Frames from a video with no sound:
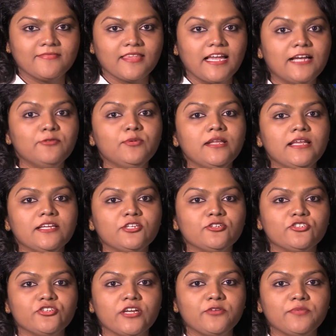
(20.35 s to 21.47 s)
I would like to
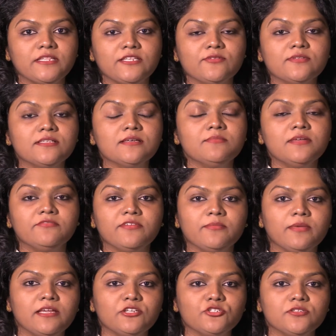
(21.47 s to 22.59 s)
share with you some
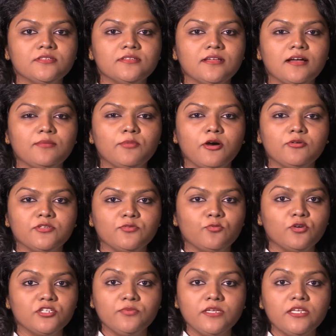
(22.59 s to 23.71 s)
information about
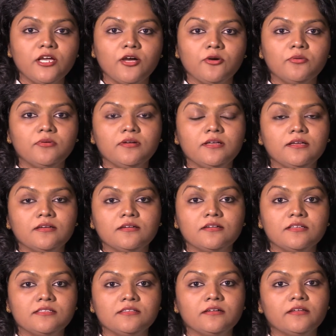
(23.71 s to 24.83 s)
what we know
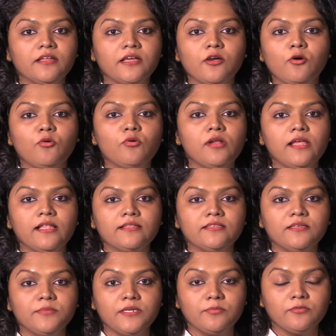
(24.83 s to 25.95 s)
concerning oral health
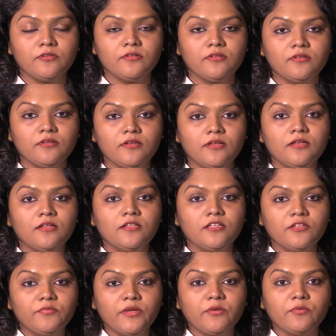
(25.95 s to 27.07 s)
in people
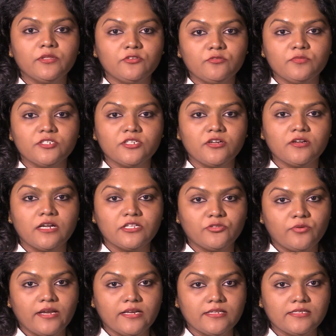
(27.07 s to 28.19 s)
living with rheumatoid
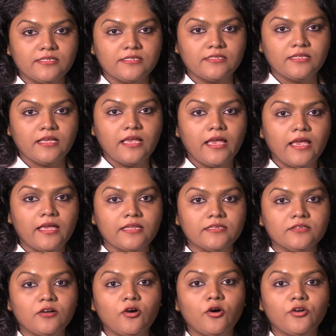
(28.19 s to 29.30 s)
arthritis and
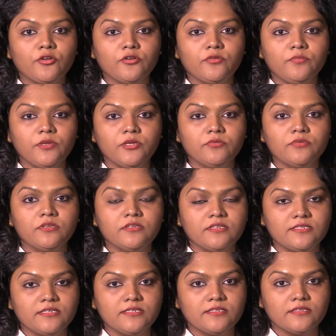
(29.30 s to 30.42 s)
autoimmune
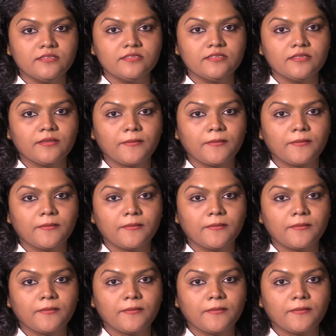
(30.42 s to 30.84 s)
diseases.